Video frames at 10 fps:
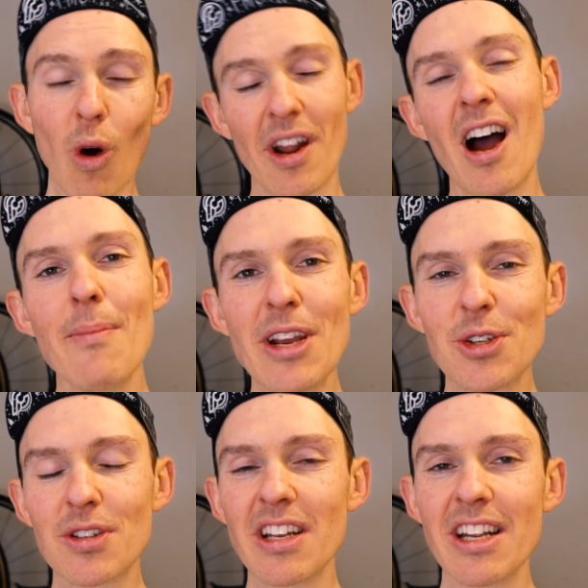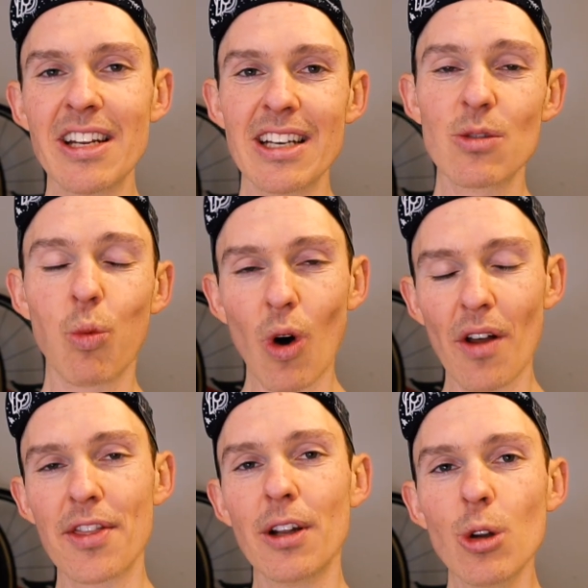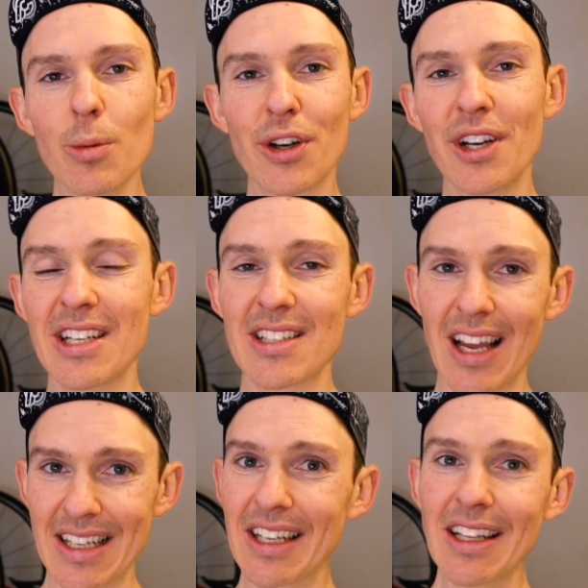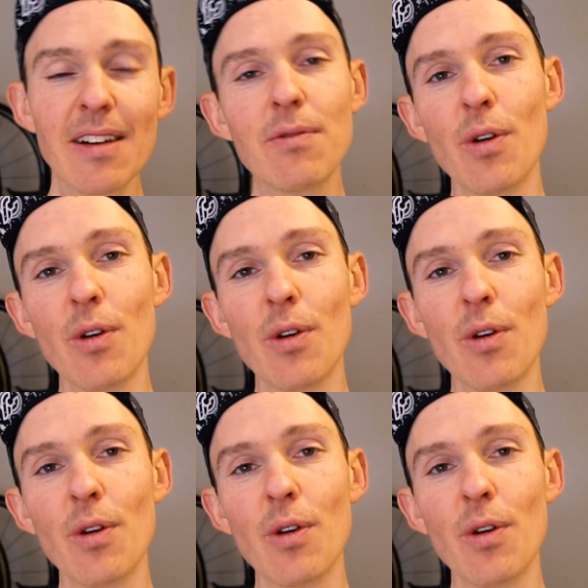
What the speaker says: What I'm interested in is what the lubricant is like to live